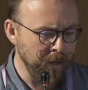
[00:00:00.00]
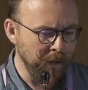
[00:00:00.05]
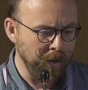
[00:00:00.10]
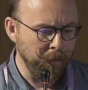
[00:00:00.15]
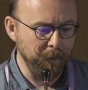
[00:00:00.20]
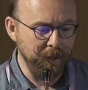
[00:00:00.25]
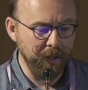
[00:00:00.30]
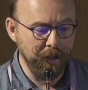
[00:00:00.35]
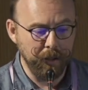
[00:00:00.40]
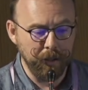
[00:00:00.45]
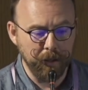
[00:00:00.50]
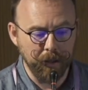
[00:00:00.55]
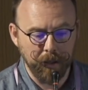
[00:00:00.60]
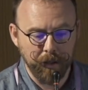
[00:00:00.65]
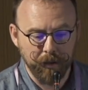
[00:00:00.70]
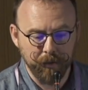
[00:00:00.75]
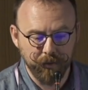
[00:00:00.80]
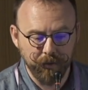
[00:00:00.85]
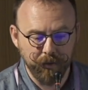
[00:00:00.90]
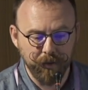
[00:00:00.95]
We
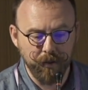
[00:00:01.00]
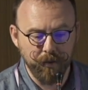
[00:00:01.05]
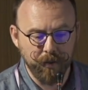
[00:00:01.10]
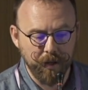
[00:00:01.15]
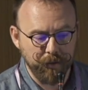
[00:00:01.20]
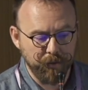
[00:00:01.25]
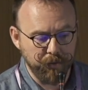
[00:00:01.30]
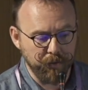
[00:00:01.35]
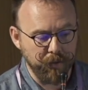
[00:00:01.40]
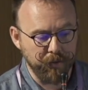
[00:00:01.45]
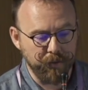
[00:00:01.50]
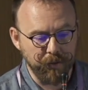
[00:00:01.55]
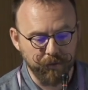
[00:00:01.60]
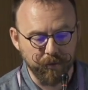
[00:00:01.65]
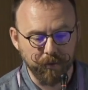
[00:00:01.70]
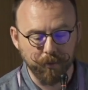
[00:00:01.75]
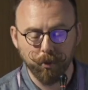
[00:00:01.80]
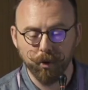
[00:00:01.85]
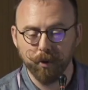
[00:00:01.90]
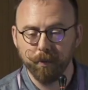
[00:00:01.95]
see that this
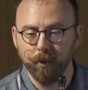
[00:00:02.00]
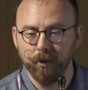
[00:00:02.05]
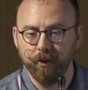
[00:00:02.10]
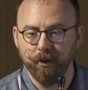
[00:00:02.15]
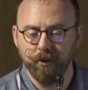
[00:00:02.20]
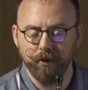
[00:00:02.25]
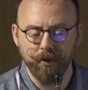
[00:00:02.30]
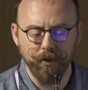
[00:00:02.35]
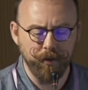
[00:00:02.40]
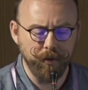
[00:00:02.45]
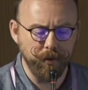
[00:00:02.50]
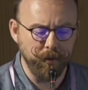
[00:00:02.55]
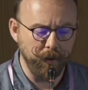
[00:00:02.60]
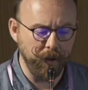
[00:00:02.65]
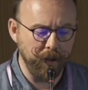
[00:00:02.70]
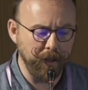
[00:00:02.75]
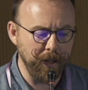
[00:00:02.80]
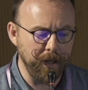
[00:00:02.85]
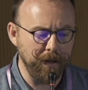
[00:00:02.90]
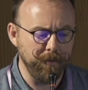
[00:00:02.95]
reward position
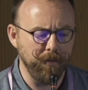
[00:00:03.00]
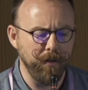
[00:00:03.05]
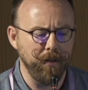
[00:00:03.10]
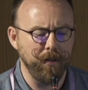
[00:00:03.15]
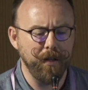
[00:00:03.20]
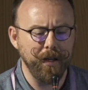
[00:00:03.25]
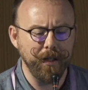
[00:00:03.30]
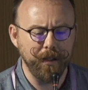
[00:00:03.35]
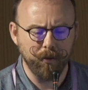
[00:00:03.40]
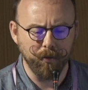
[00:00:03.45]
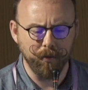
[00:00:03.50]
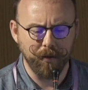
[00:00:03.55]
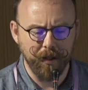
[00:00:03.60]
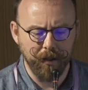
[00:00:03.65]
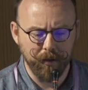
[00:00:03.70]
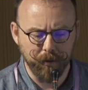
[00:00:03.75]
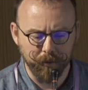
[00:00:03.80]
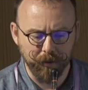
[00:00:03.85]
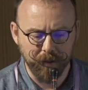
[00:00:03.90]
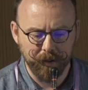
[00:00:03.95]
tuning have a
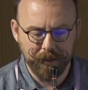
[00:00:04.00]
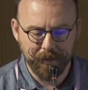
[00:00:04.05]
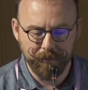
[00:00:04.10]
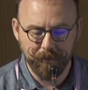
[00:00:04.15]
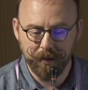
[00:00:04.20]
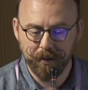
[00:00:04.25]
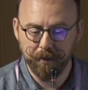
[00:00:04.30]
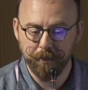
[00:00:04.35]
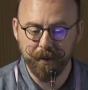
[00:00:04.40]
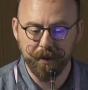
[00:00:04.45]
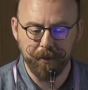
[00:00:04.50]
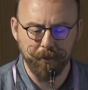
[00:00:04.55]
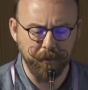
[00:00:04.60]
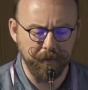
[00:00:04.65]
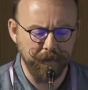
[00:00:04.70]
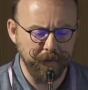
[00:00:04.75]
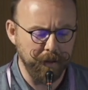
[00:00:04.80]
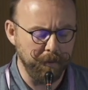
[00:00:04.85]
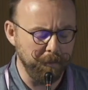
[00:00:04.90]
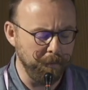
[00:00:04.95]
like-to-like connectivity
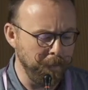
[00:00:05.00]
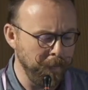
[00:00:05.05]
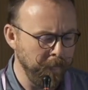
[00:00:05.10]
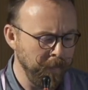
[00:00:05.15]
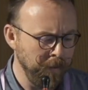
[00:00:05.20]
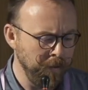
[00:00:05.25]
between them